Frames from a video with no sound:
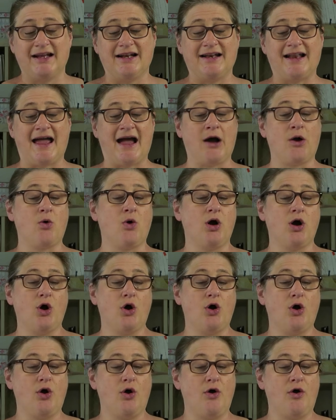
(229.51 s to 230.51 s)
Now,
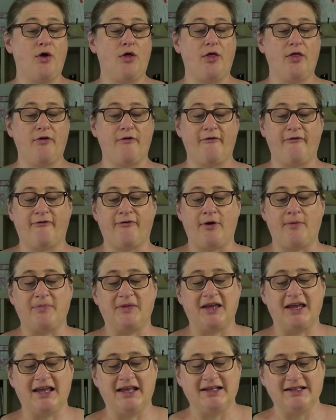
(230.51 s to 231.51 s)
from
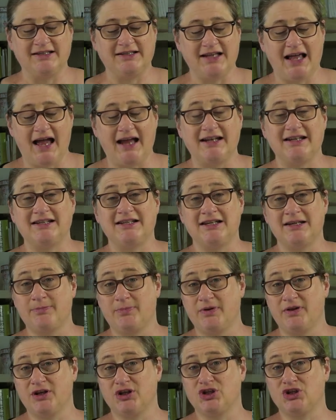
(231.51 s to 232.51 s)
the inside
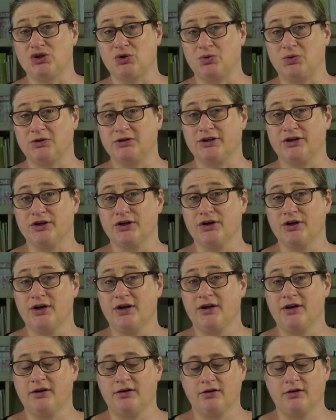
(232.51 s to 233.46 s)
tip of the shoulder